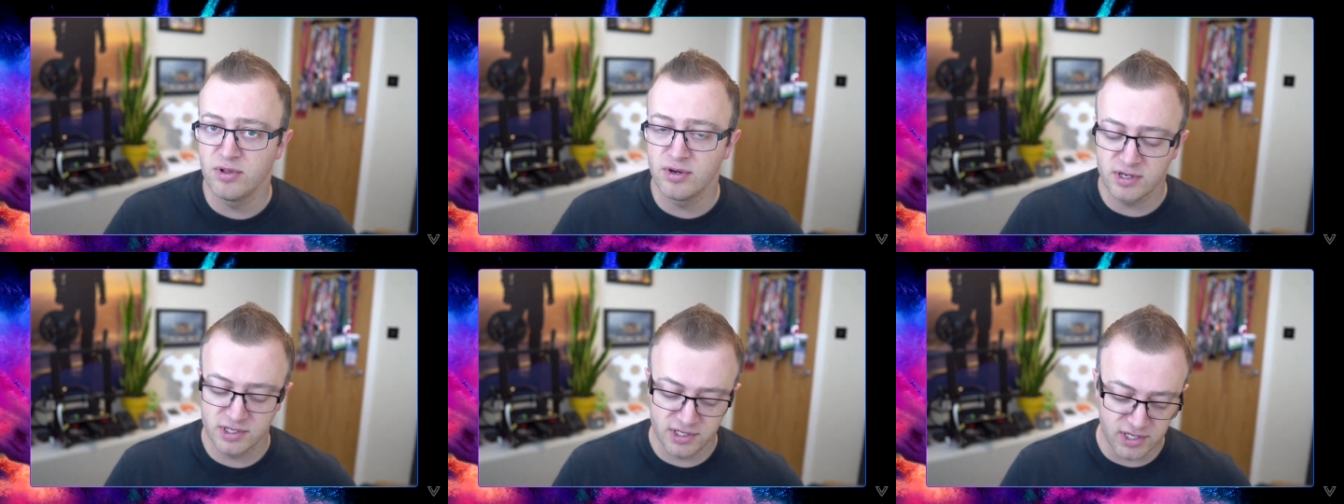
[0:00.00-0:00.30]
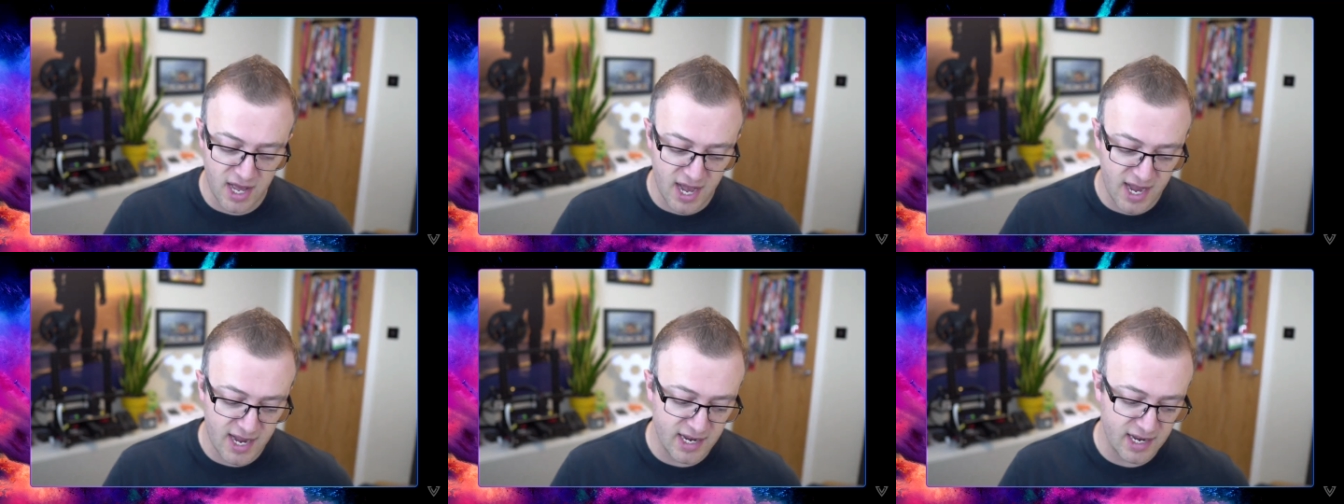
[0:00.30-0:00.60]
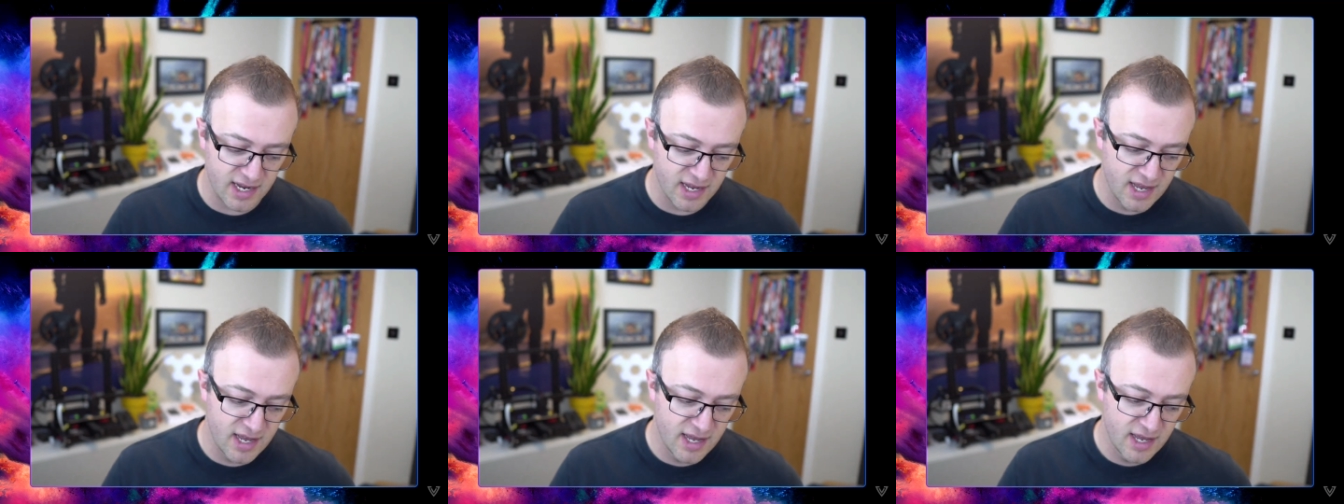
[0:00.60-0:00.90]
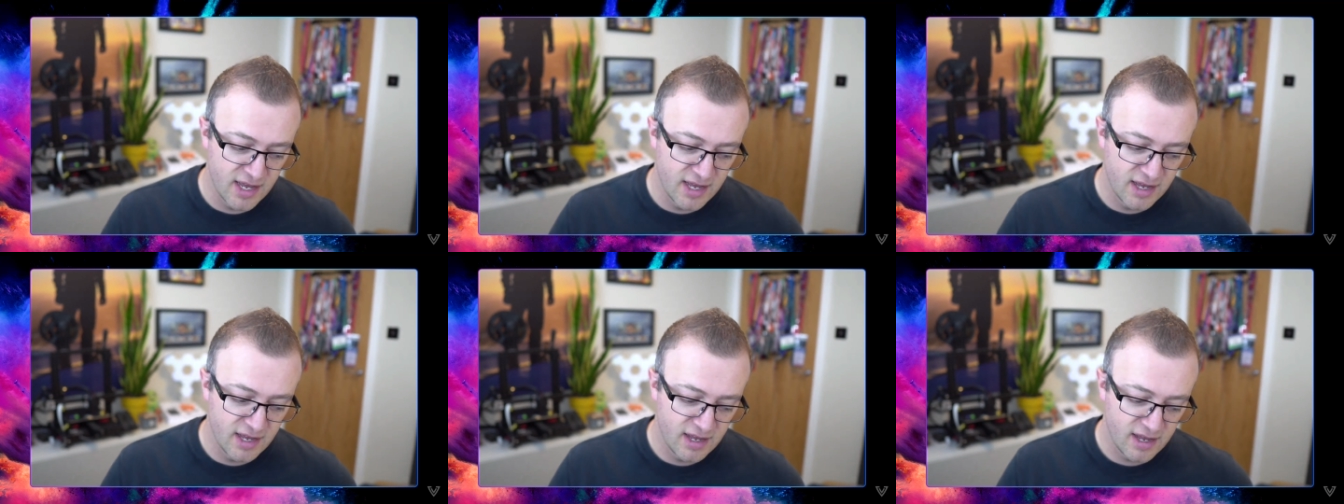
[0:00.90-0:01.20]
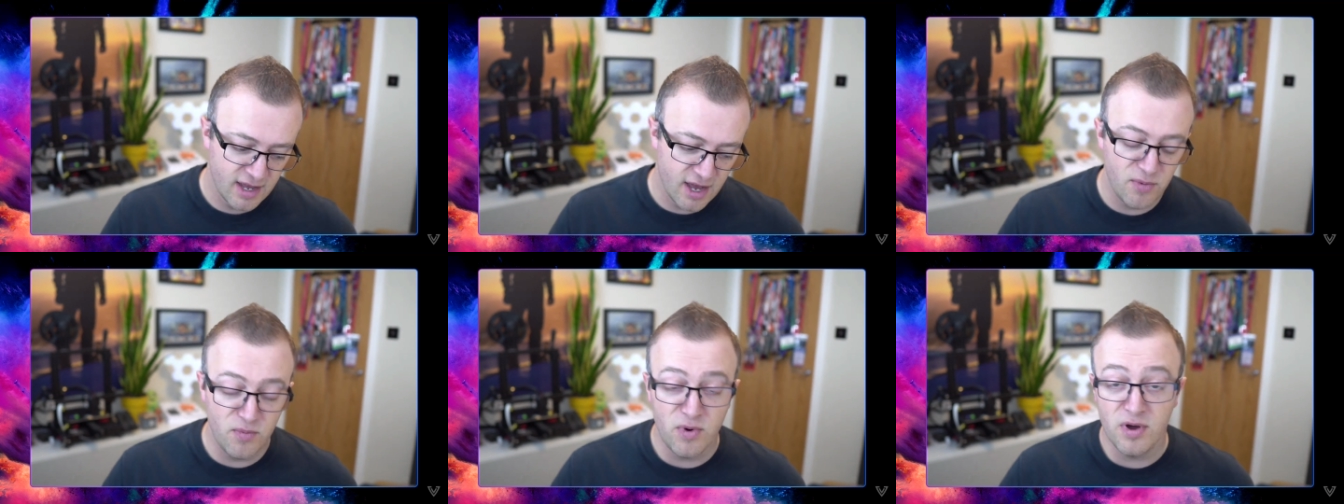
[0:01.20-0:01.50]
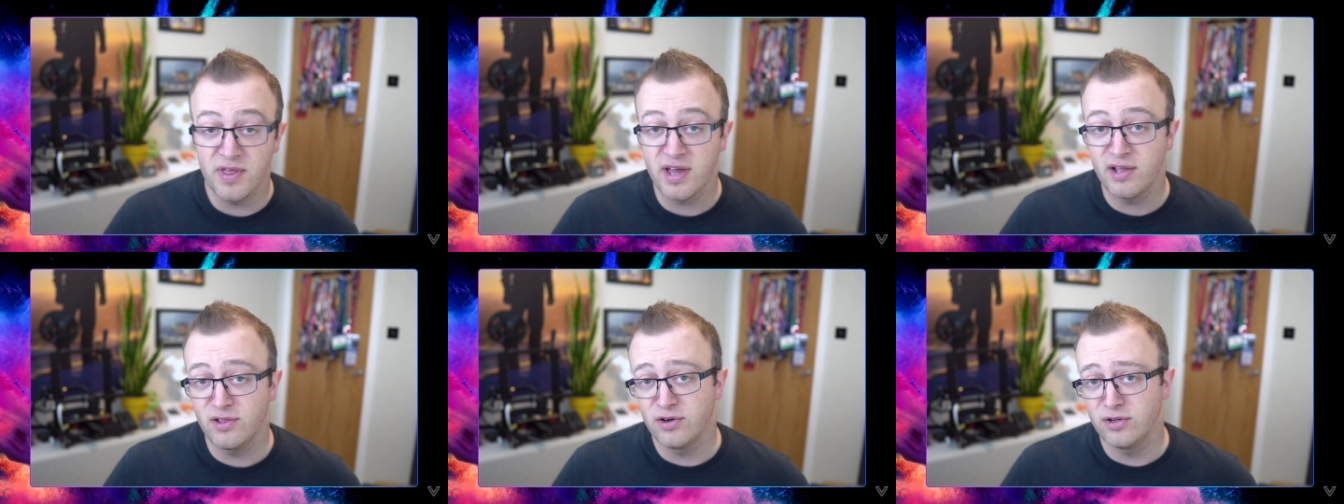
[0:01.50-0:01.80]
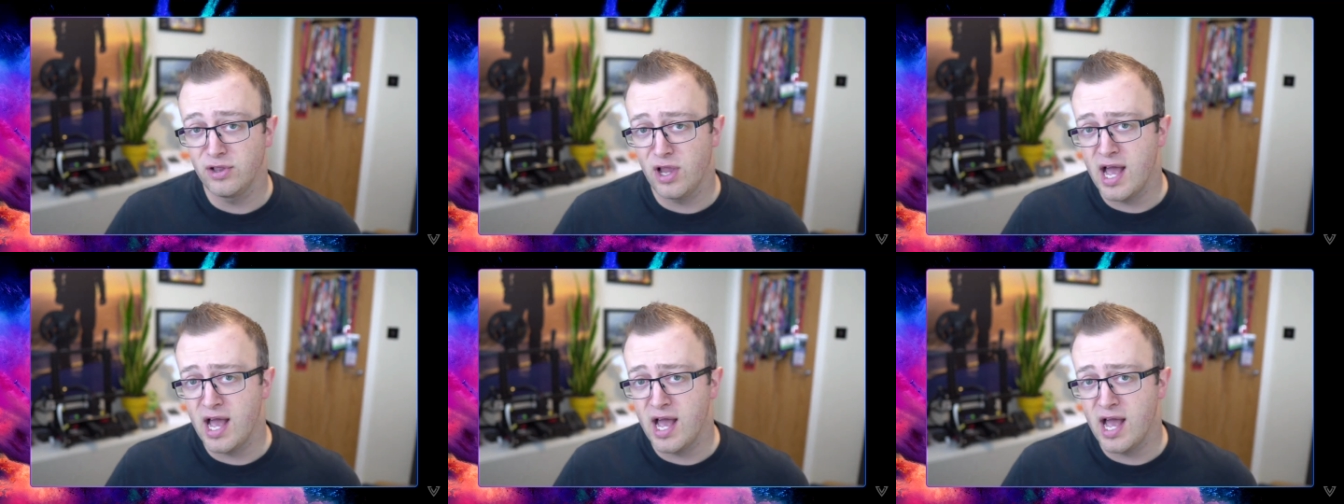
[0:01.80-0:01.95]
looks like and what they look